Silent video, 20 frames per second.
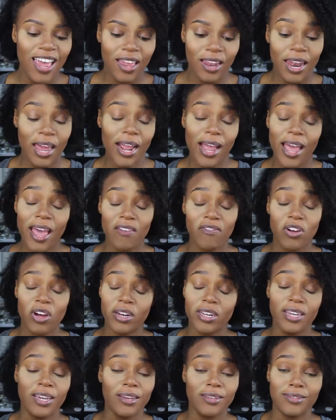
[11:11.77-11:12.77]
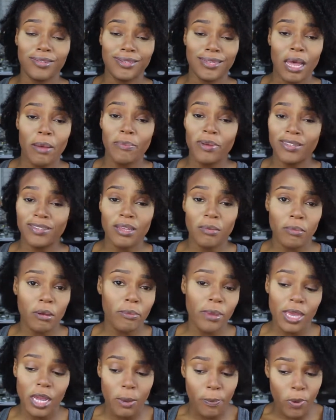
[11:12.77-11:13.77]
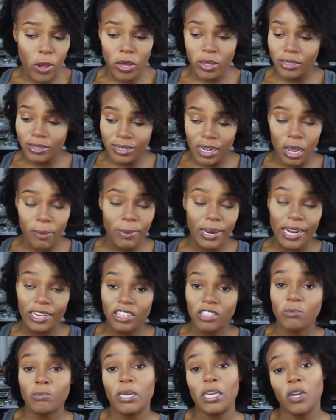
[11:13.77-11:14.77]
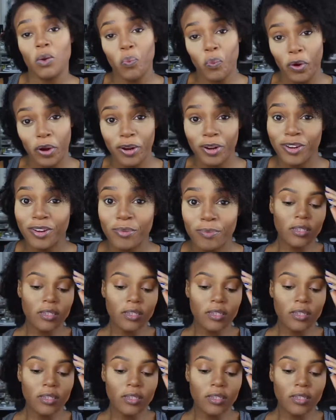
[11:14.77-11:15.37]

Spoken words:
Like I have all the answers. I mess up my makeup all the time and I just make it work.